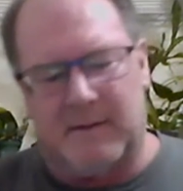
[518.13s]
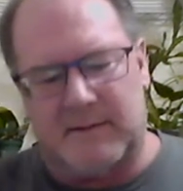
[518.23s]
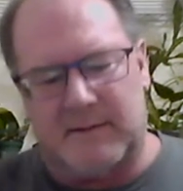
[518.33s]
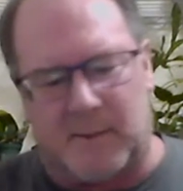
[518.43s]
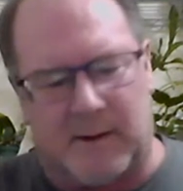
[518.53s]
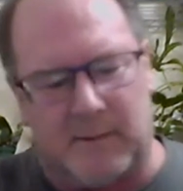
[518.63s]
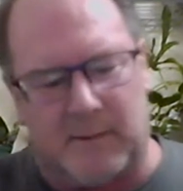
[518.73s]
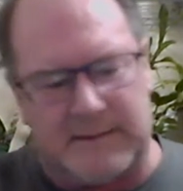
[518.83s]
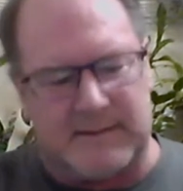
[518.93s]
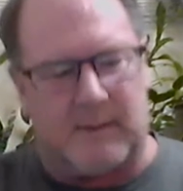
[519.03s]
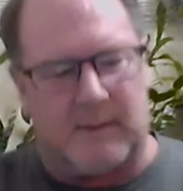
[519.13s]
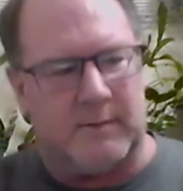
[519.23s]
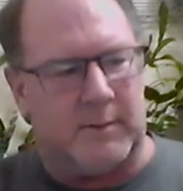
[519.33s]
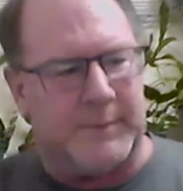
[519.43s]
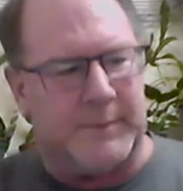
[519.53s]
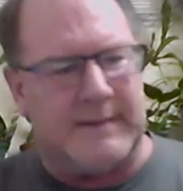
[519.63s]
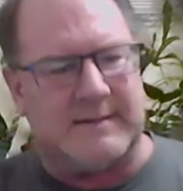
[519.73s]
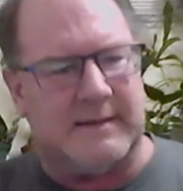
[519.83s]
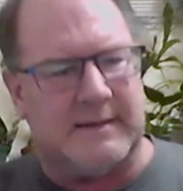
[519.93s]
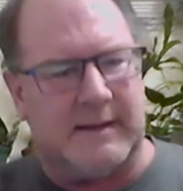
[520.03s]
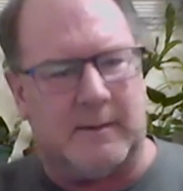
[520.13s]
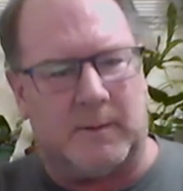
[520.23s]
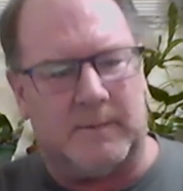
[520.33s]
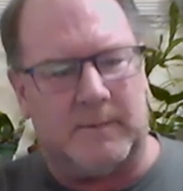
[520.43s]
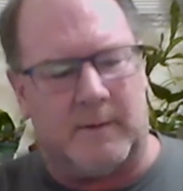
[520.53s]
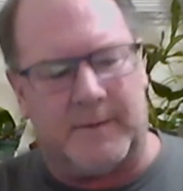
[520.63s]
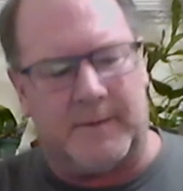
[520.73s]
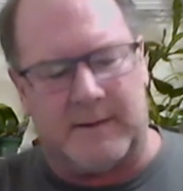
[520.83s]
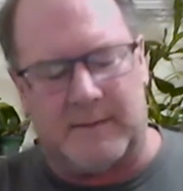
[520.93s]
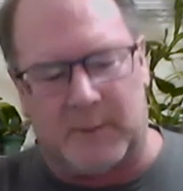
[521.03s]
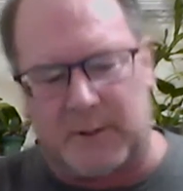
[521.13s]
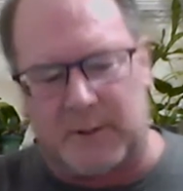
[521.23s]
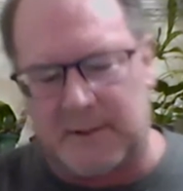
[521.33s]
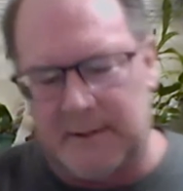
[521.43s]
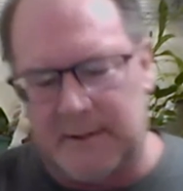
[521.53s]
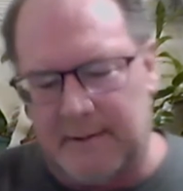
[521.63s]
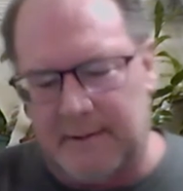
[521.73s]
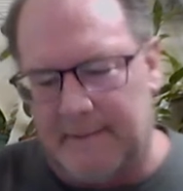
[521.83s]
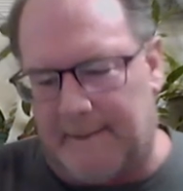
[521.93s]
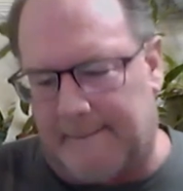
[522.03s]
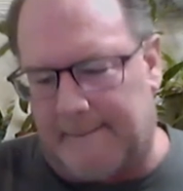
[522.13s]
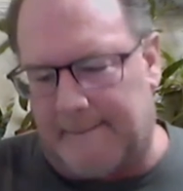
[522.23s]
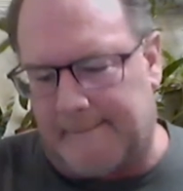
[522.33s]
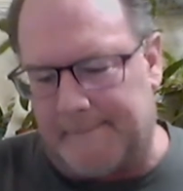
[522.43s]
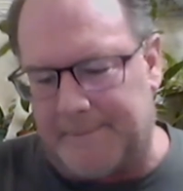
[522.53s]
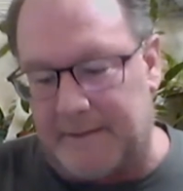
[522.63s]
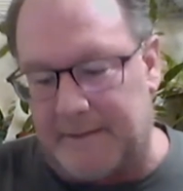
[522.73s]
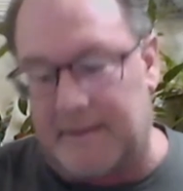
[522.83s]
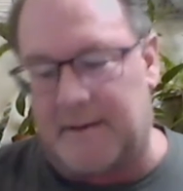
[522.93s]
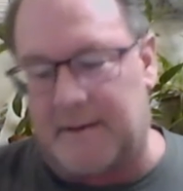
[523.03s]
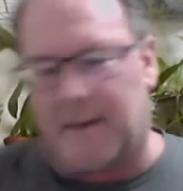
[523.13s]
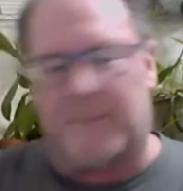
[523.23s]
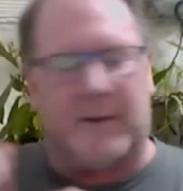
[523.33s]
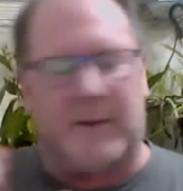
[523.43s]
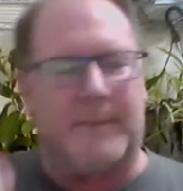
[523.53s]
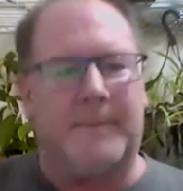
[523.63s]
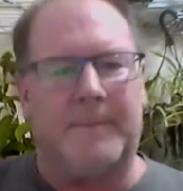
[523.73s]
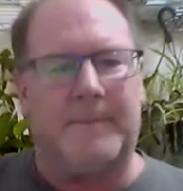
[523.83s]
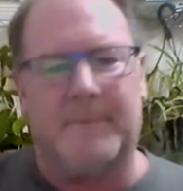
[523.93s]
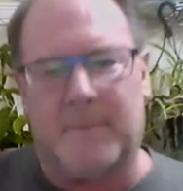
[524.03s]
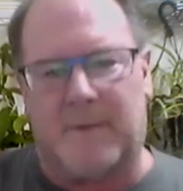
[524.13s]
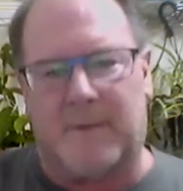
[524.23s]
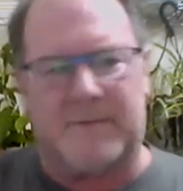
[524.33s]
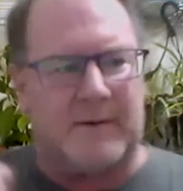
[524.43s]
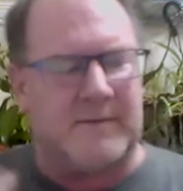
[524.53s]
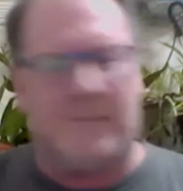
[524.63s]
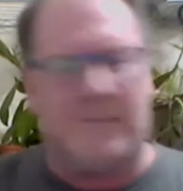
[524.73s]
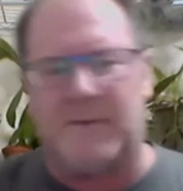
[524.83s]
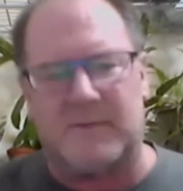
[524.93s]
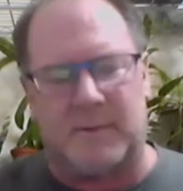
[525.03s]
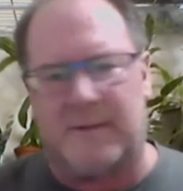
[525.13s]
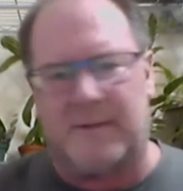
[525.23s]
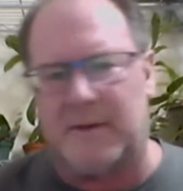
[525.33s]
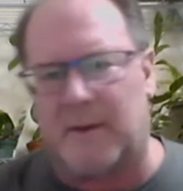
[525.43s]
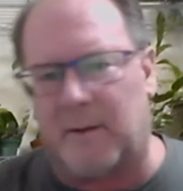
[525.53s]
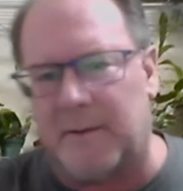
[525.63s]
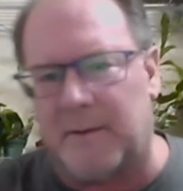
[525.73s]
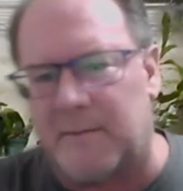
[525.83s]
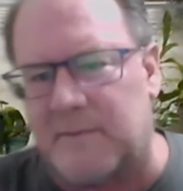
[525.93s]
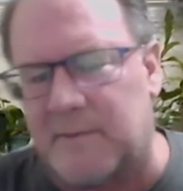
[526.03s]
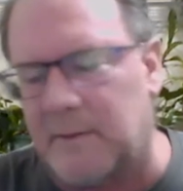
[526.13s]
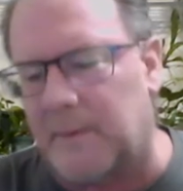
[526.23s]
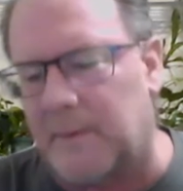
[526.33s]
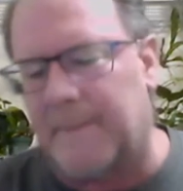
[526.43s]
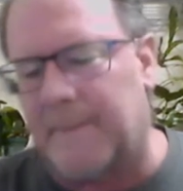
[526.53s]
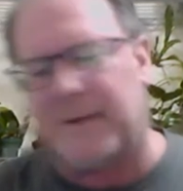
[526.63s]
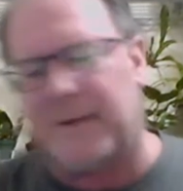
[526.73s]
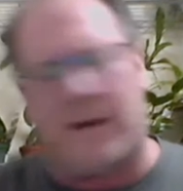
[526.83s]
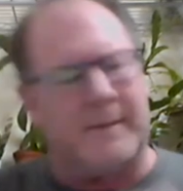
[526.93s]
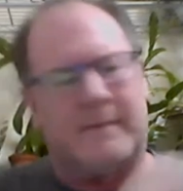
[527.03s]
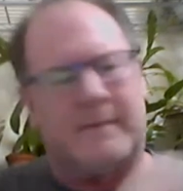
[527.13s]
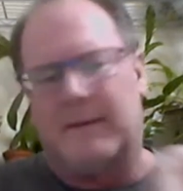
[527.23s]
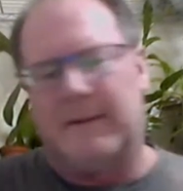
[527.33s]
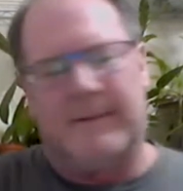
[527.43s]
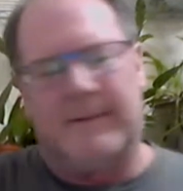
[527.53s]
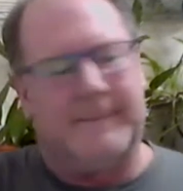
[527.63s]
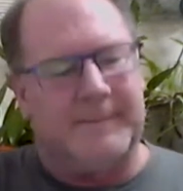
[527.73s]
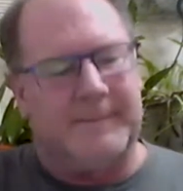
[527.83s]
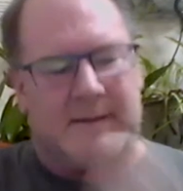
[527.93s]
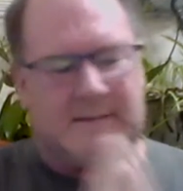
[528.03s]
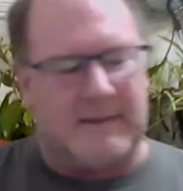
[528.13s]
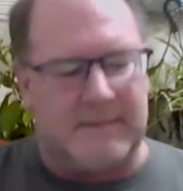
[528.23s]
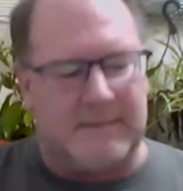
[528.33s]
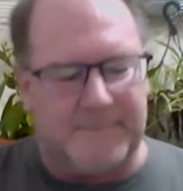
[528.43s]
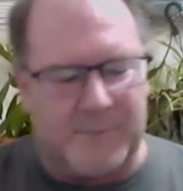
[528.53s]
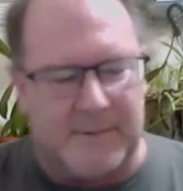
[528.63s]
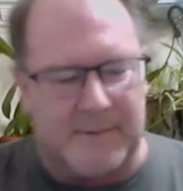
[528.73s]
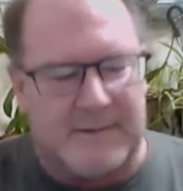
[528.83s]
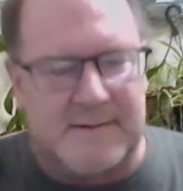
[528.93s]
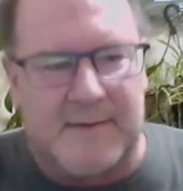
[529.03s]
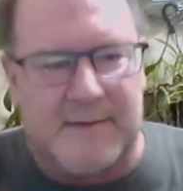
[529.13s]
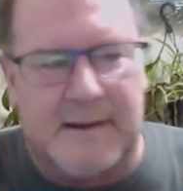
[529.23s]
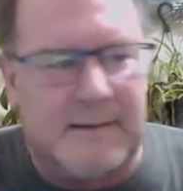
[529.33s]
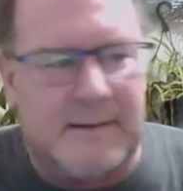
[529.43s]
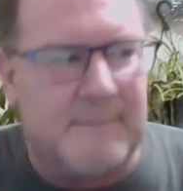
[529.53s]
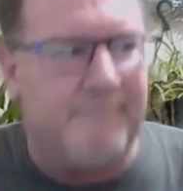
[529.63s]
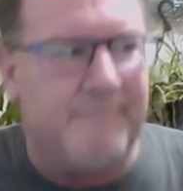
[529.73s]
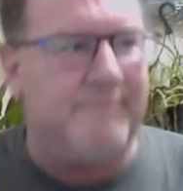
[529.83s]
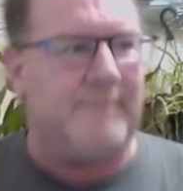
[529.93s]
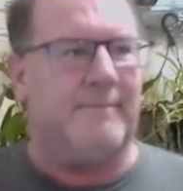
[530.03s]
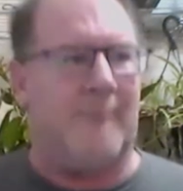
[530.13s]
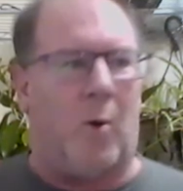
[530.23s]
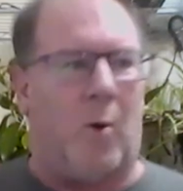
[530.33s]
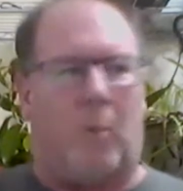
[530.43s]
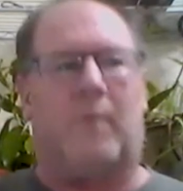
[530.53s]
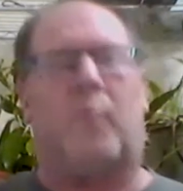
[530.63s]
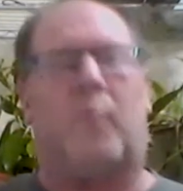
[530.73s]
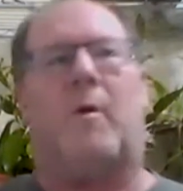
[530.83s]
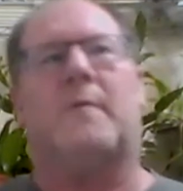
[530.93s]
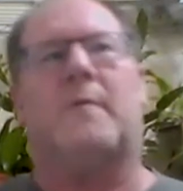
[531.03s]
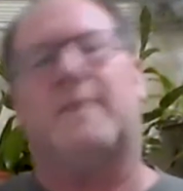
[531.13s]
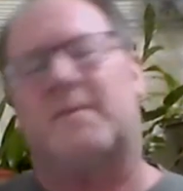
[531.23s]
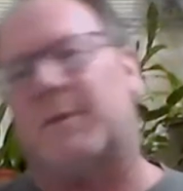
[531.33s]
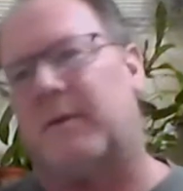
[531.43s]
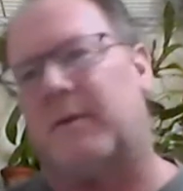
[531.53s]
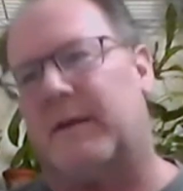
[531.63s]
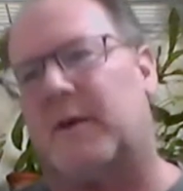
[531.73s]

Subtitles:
So I only saw a little piece of the eel on the end of the hook. And then he caught a brim. I was there, sunfish, whatever you call those, a little common. That's like pretty much any hole of water that's bigger than a